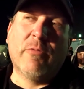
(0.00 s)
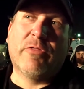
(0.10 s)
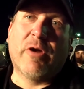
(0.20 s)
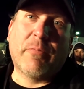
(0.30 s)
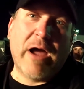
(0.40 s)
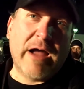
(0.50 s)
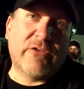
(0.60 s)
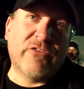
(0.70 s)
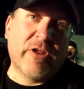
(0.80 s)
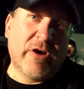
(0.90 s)
on with our
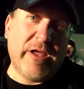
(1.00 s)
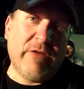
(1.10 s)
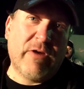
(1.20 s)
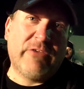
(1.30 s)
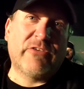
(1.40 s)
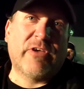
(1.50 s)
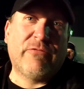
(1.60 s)
practice and then our heat races,